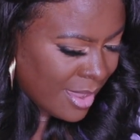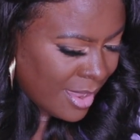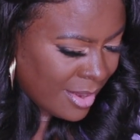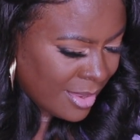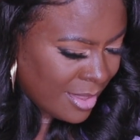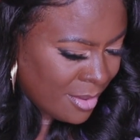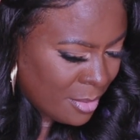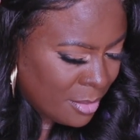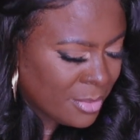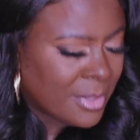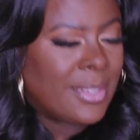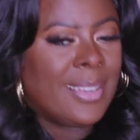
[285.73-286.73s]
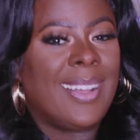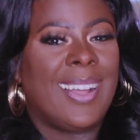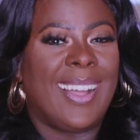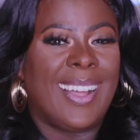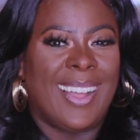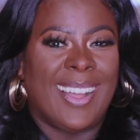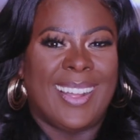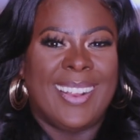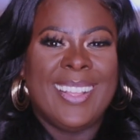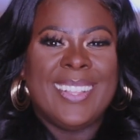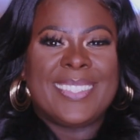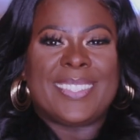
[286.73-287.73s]
Hello.
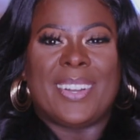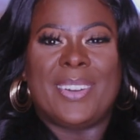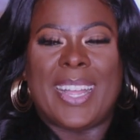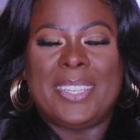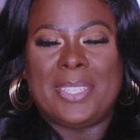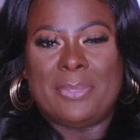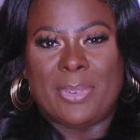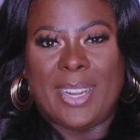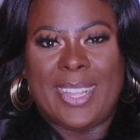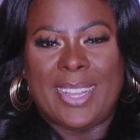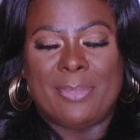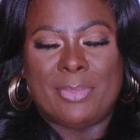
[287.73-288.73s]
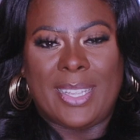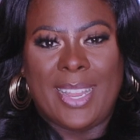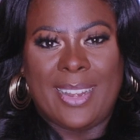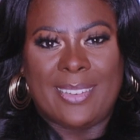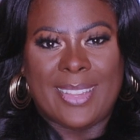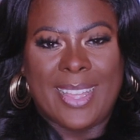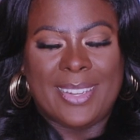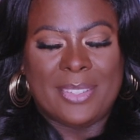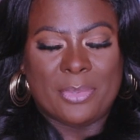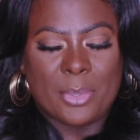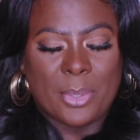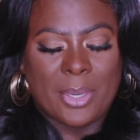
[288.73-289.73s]
So I did break up the hairline,
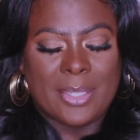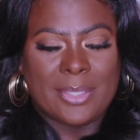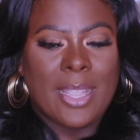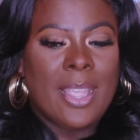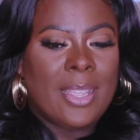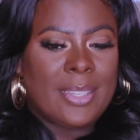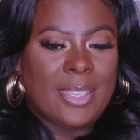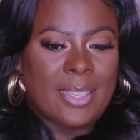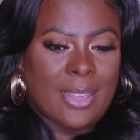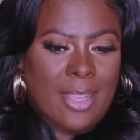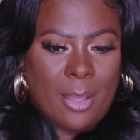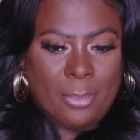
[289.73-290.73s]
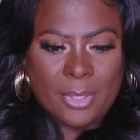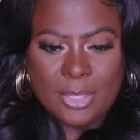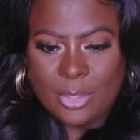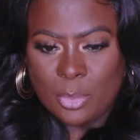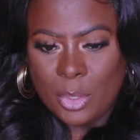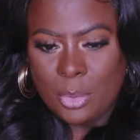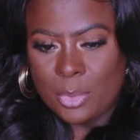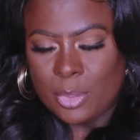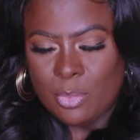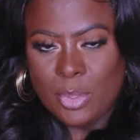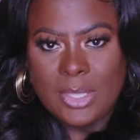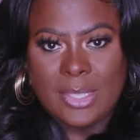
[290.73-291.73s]
of course, did a couple of
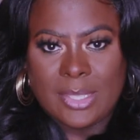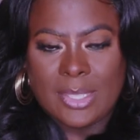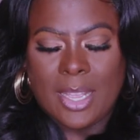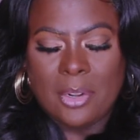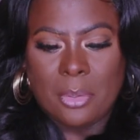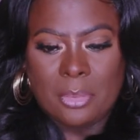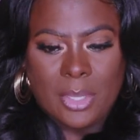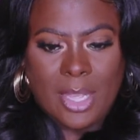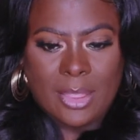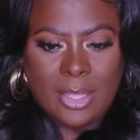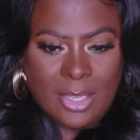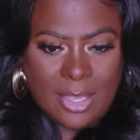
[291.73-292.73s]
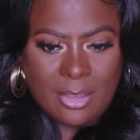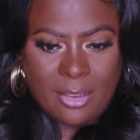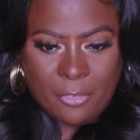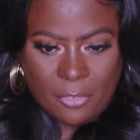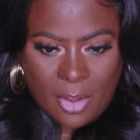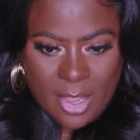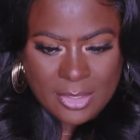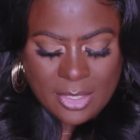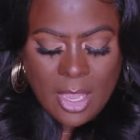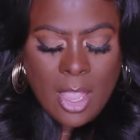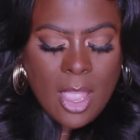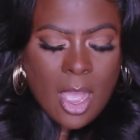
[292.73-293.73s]
swoops, really subtle, nothing in the
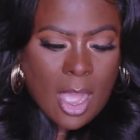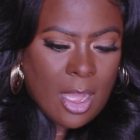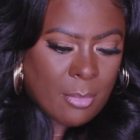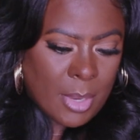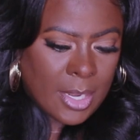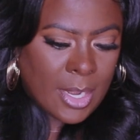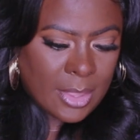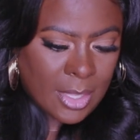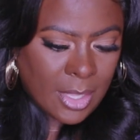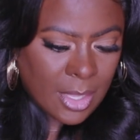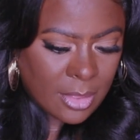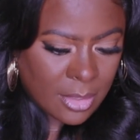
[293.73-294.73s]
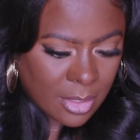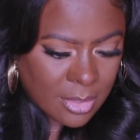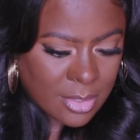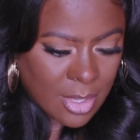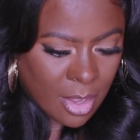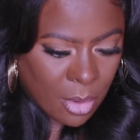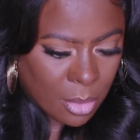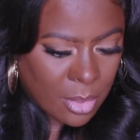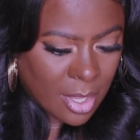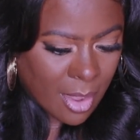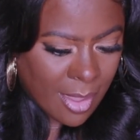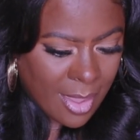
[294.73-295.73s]
front. And I think it looks
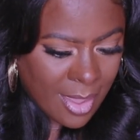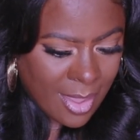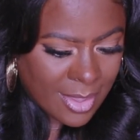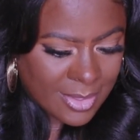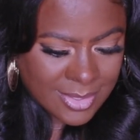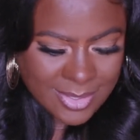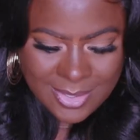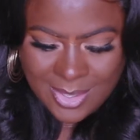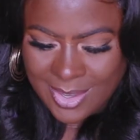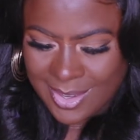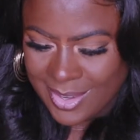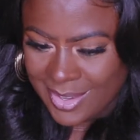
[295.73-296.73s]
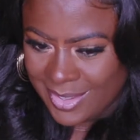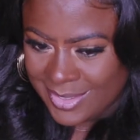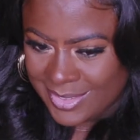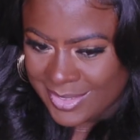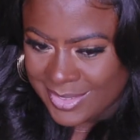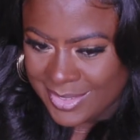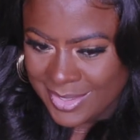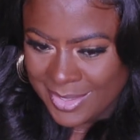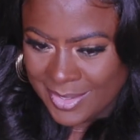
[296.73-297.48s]
okay, sis.